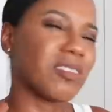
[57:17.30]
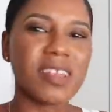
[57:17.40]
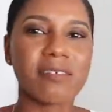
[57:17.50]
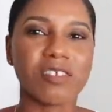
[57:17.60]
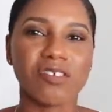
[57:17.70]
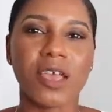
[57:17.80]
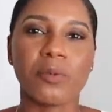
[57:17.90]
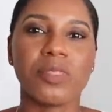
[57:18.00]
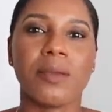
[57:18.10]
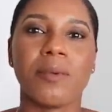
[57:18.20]
just have to check
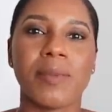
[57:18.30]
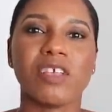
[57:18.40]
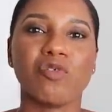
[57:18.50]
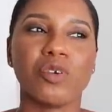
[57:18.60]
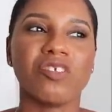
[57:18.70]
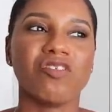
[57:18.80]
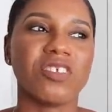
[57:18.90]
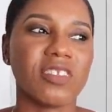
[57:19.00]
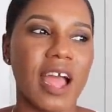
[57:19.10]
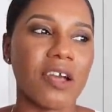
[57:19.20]
with them and make sure it's
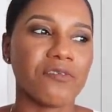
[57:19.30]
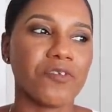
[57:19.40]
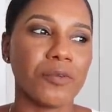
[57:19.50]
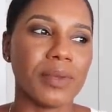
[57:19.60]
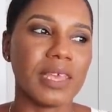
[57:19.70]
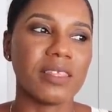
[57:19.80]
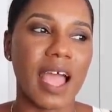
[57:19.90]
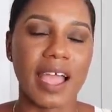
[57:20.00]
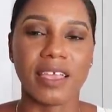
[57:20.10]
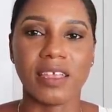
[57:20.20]
just not for me,
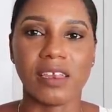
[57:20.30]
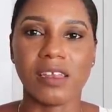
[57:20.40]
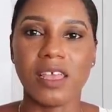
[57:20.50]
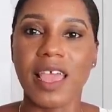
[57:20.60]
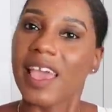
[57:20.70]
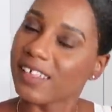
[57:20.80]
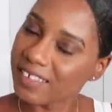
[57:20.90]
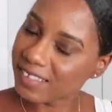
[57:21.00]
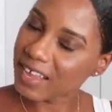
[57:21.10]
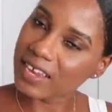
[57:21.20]
that I can
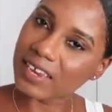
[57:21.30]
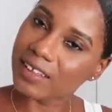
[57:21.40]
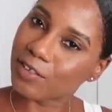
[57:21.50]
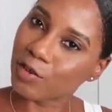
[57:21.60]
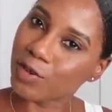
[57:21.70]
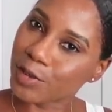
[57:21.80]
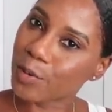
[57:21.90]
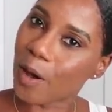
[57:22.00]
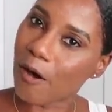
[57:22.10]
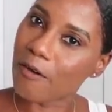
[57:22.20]
extend it to
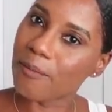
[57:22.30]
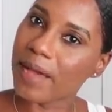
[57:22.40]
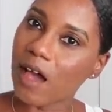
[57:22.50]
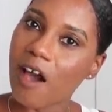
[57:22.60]
you all, my